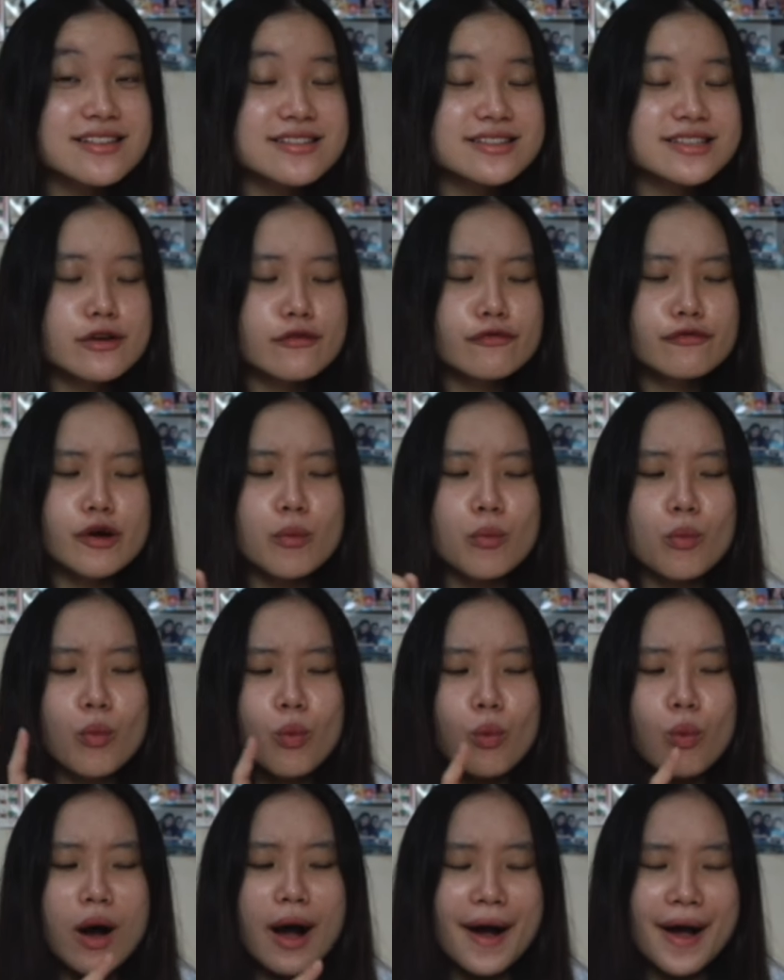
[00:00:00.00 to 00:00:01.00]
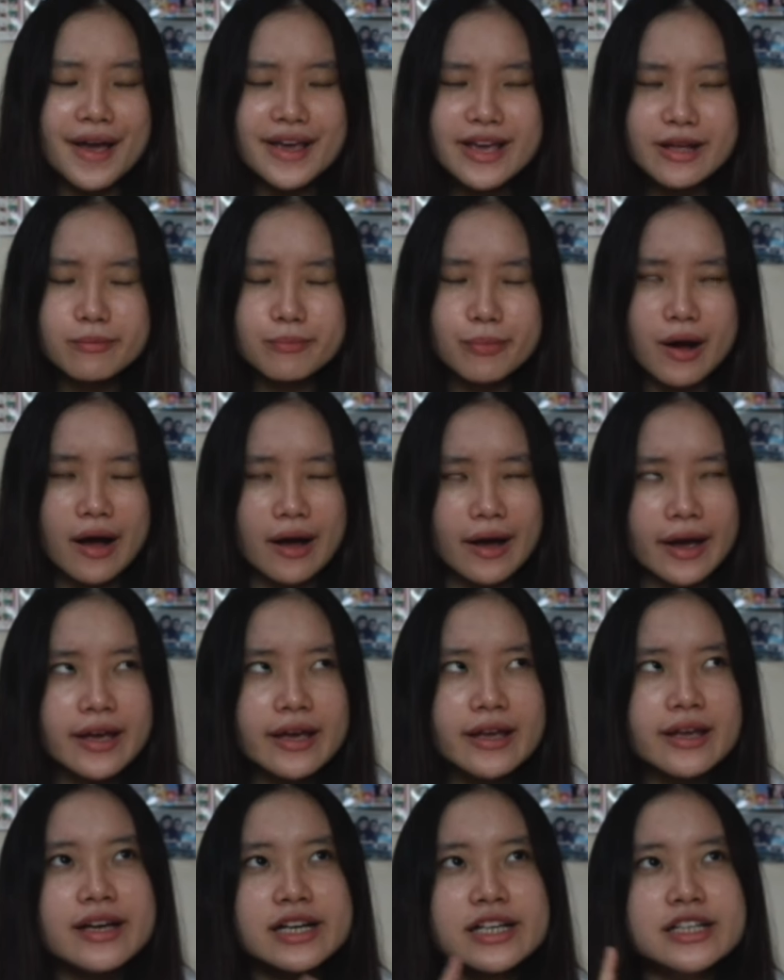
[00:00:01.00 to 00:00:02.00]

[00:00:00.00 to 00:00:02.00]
so from I get by